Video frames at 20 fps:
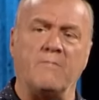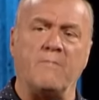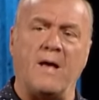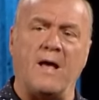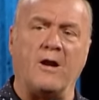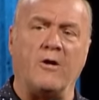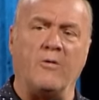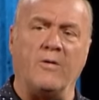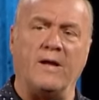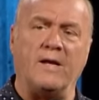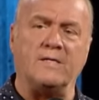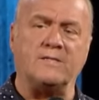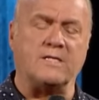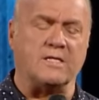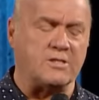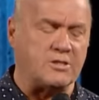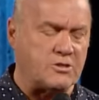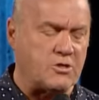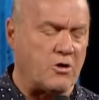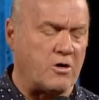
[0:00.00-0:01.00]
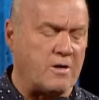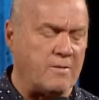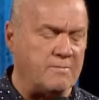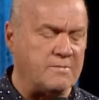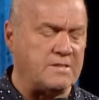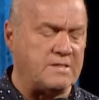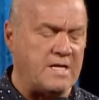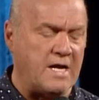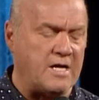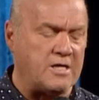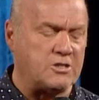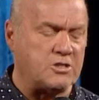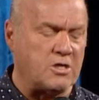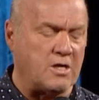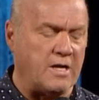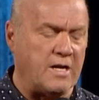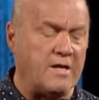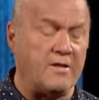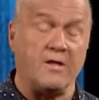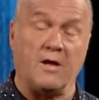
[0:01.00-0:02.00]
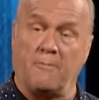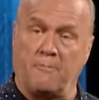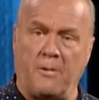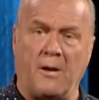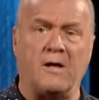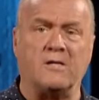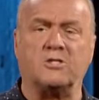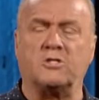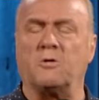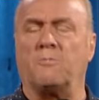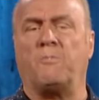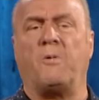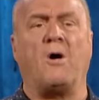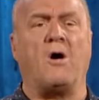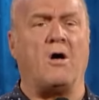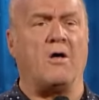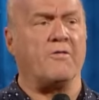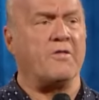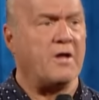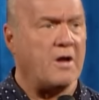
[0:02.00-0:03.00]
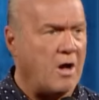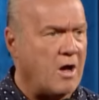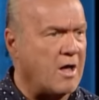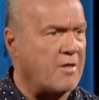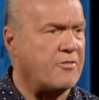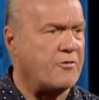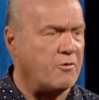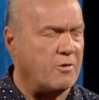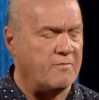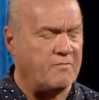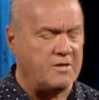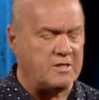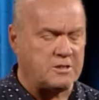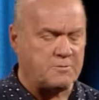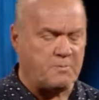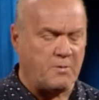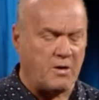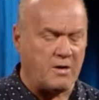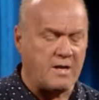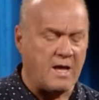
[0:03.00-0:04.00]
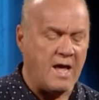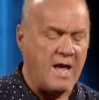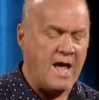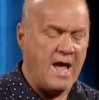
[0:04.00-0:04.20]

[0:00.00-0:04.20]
matter is circumstantially, the Apostle Paul, the author of this book,